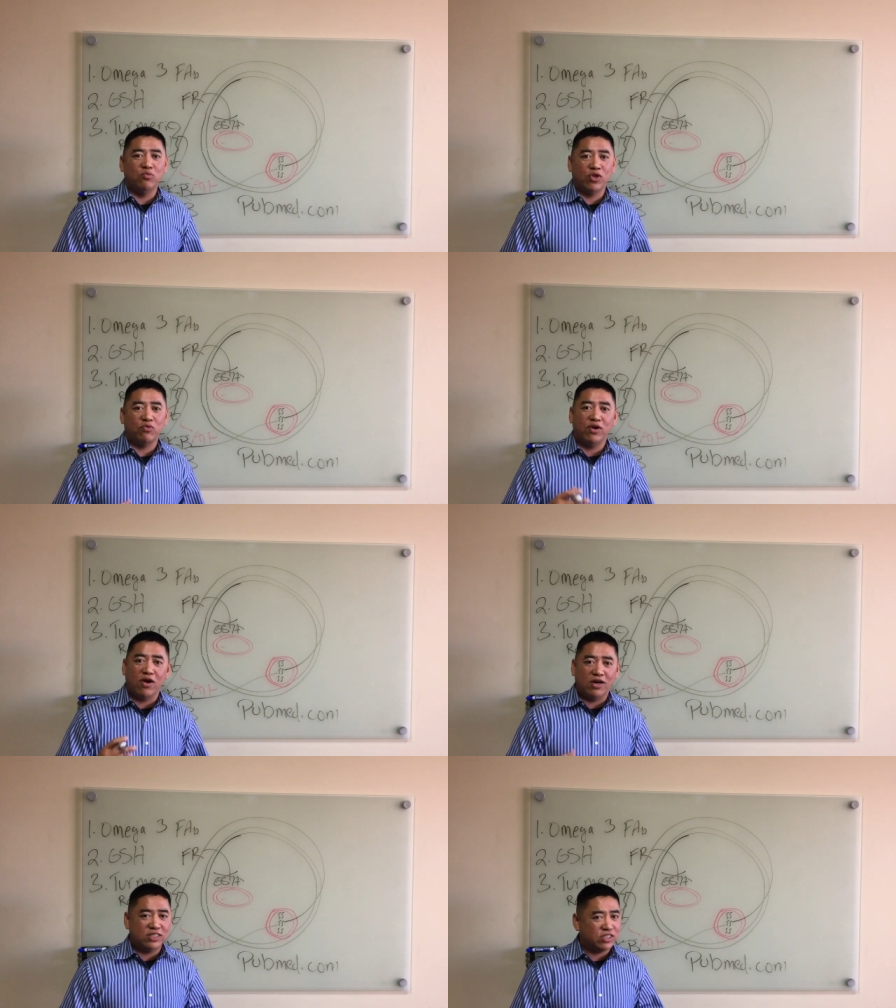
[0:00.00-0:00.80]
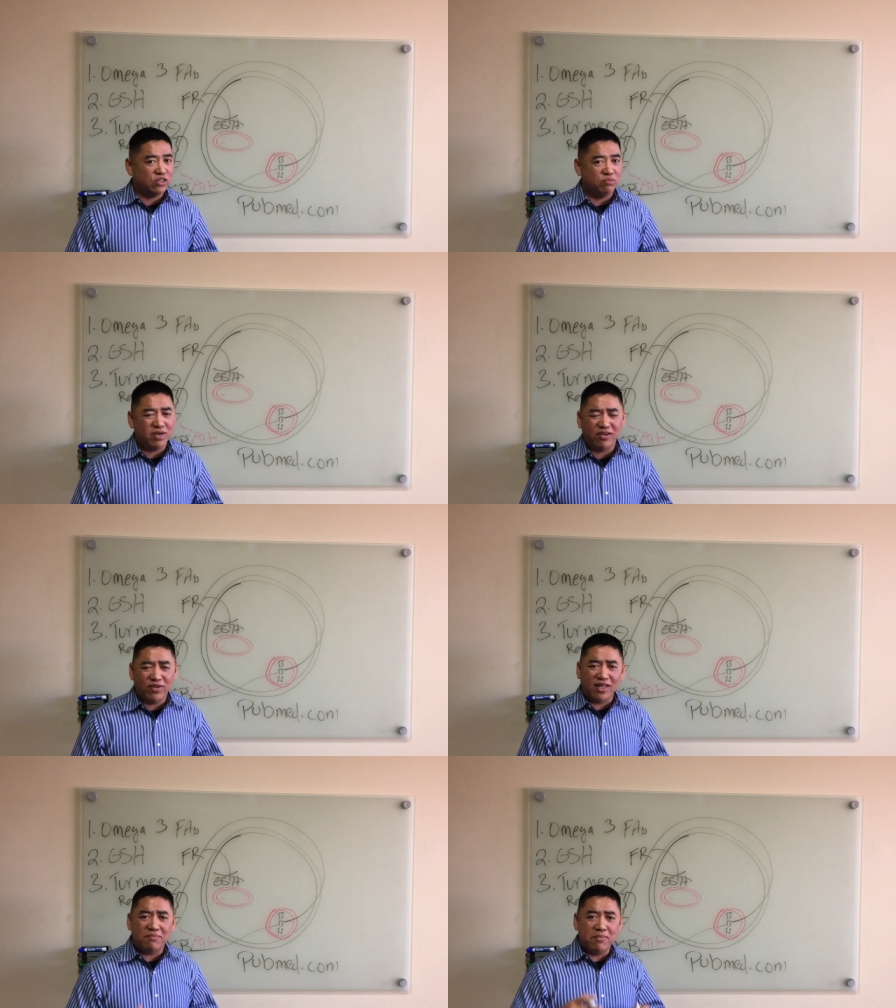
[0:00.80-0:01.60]
with regards to
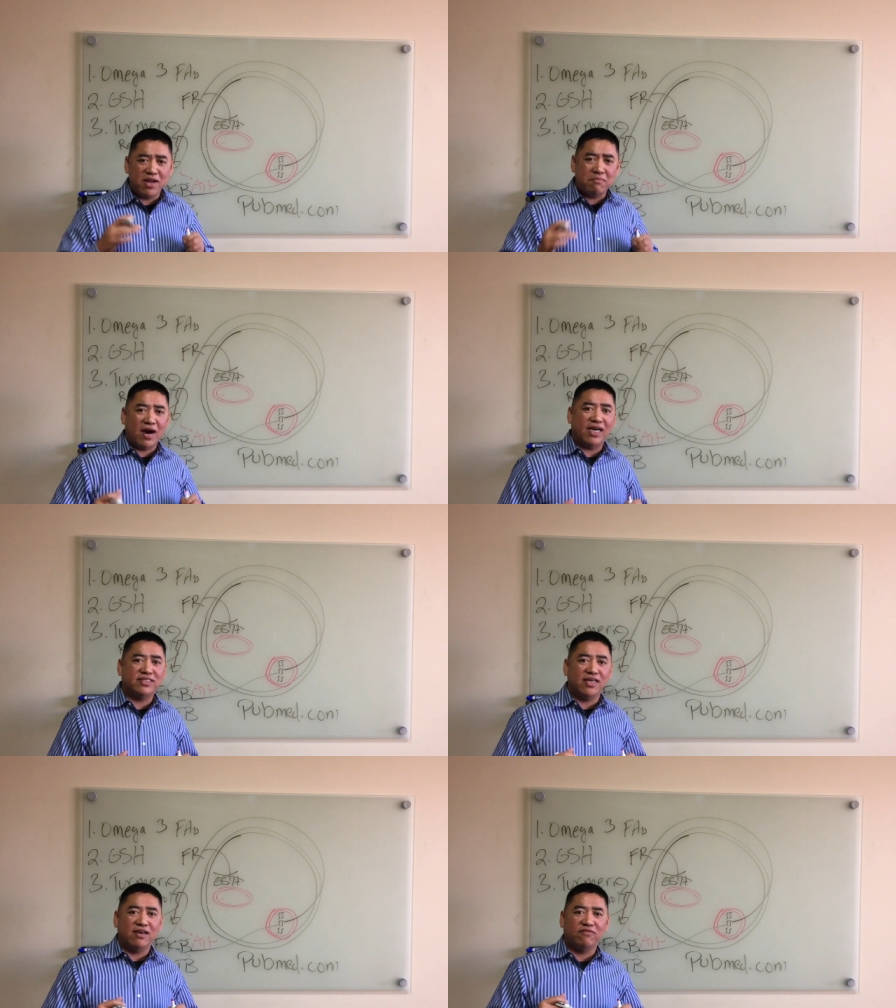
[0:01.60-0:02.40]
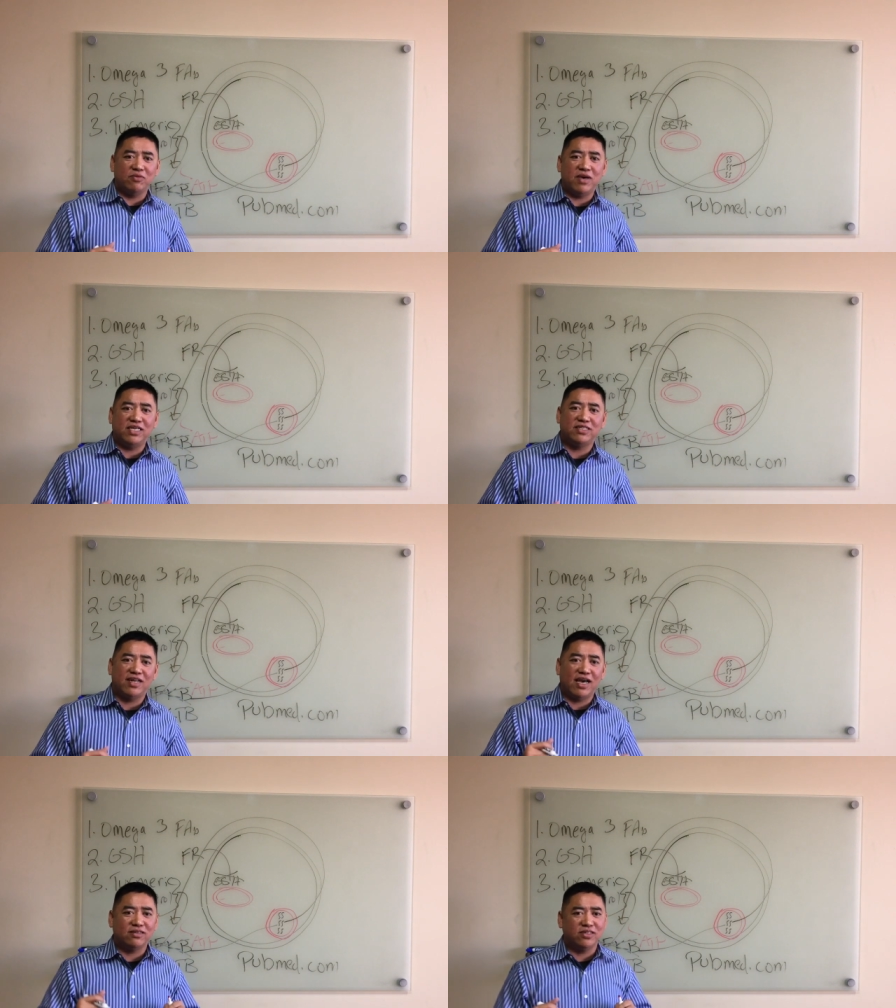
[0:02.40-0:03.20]
really minimizing
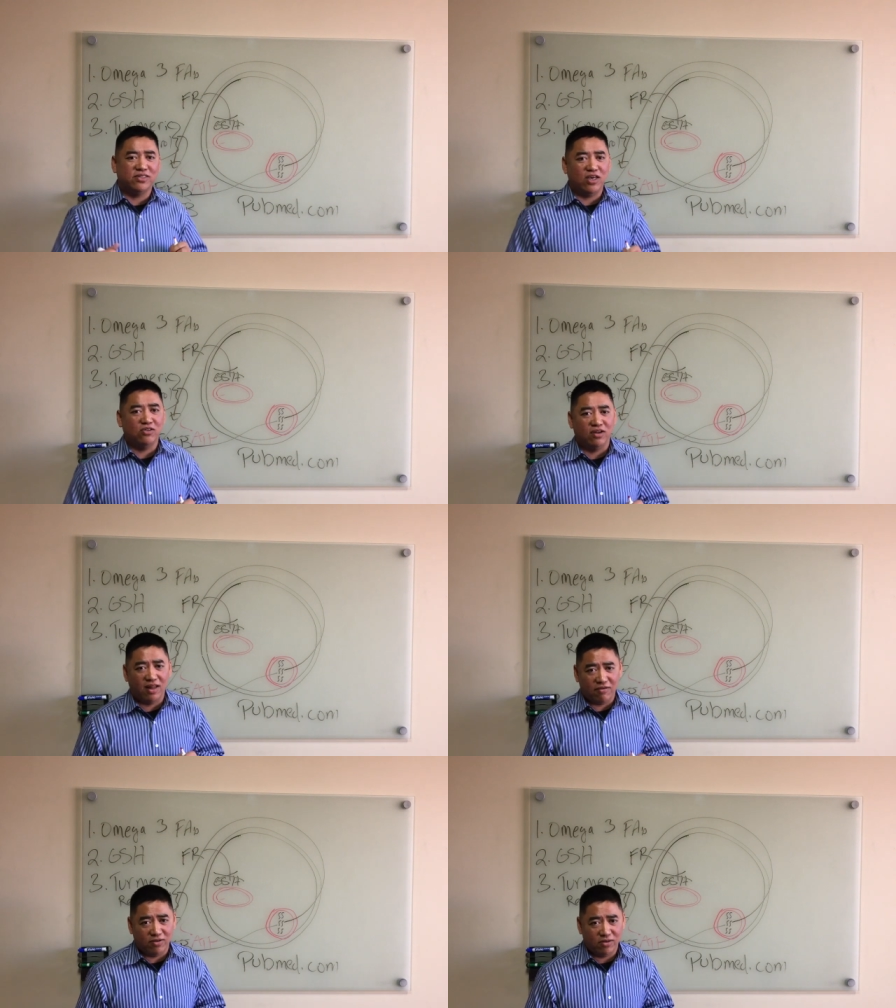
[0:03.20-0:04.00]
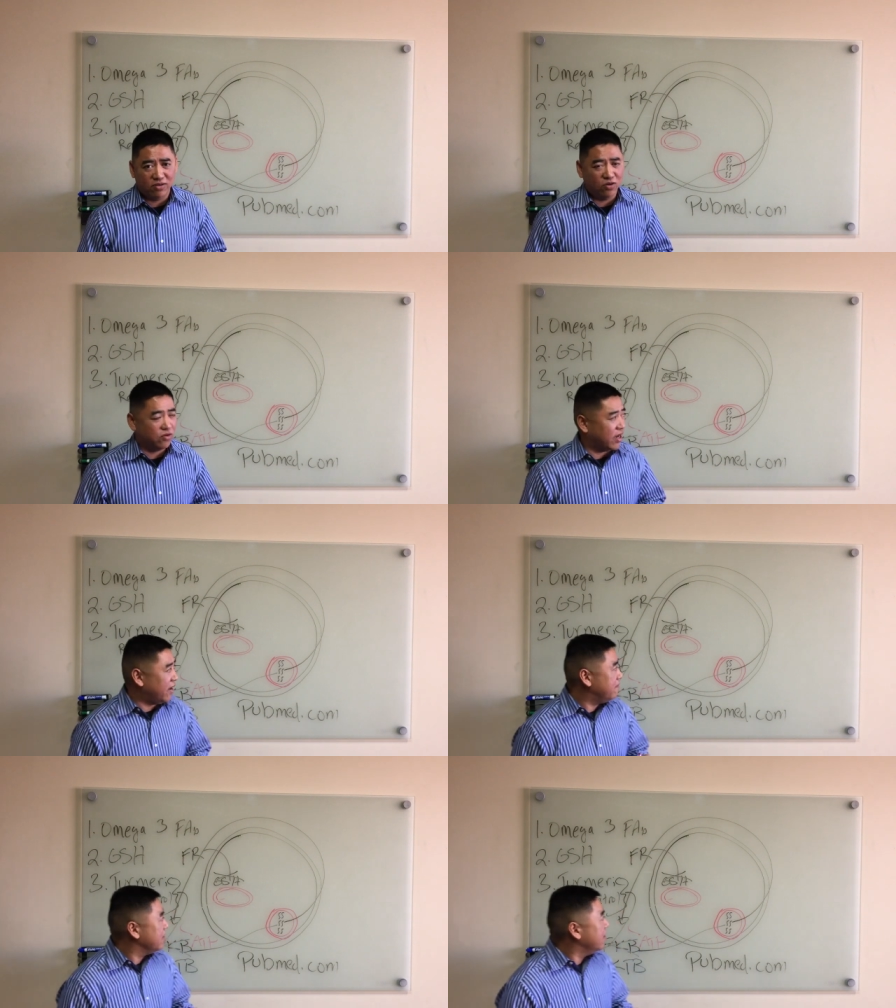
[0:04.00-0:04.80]
inflammation at the cellular level.
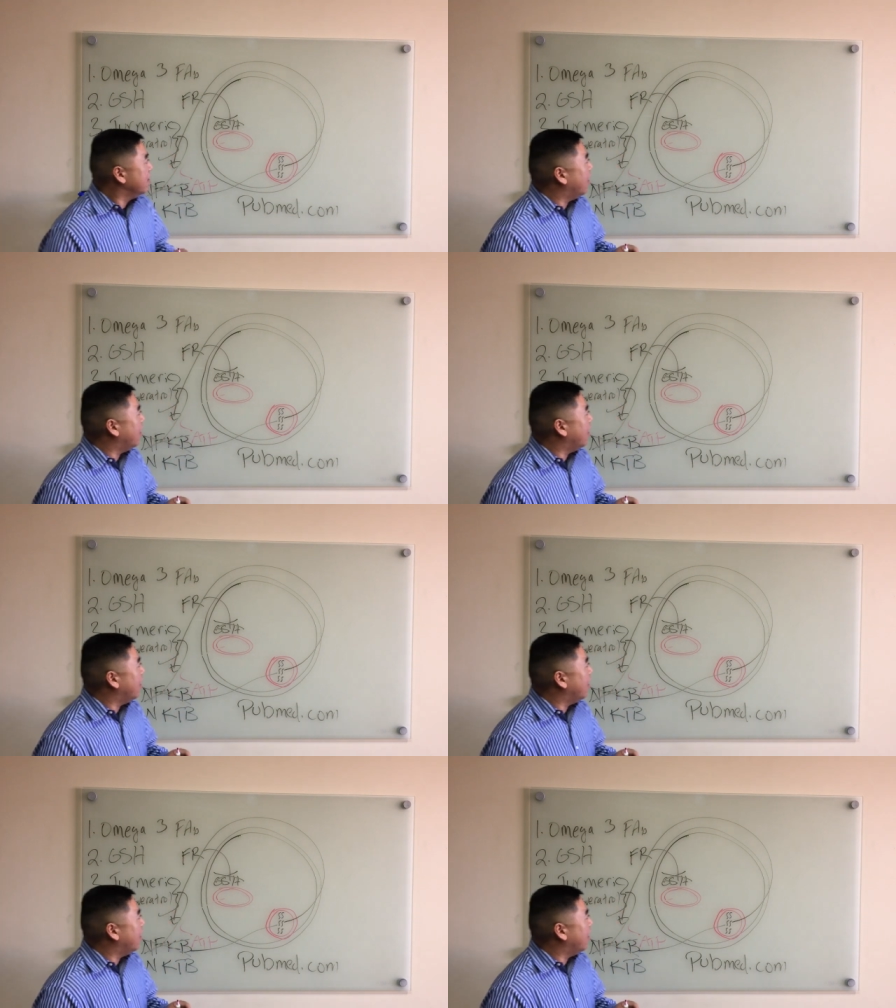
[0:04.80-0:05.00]
Okay,